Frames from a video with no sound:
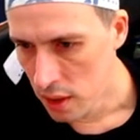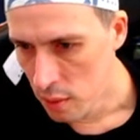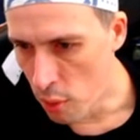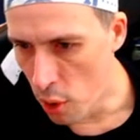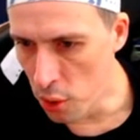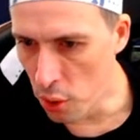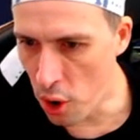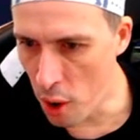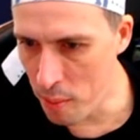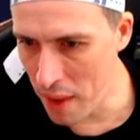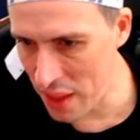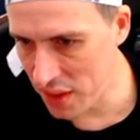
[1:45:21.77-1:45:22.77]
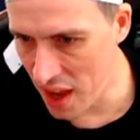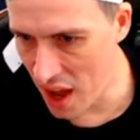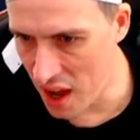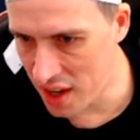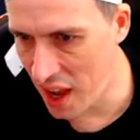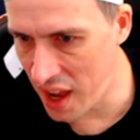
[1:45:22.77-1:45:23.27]
Mortal Kombat, the
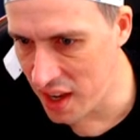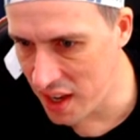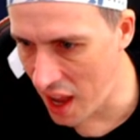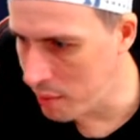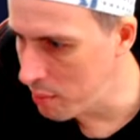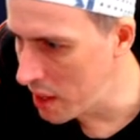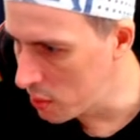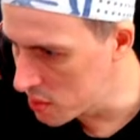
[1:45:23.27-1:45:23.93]
arcade game, Metal